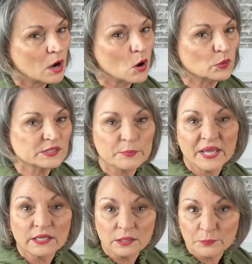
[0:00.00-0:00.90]
always
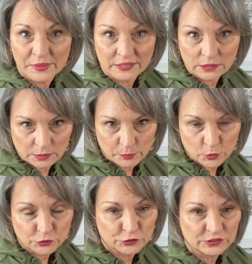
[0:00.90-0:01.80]
make an appealing
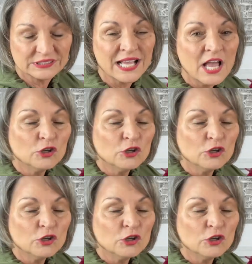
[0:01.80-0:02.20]
purchase.